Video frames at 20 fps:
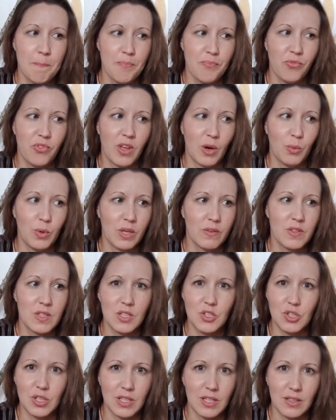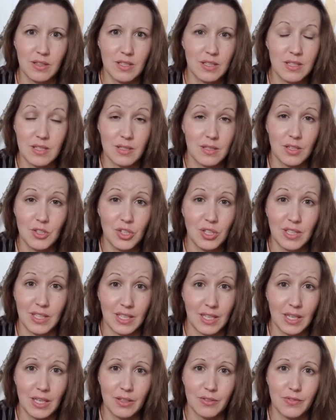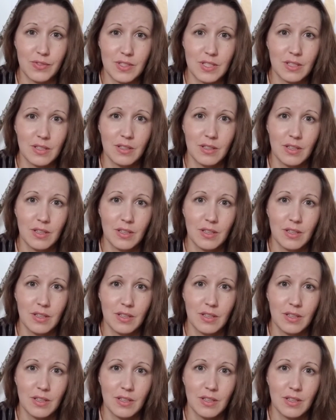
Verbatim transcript: that we have such it's such a gift.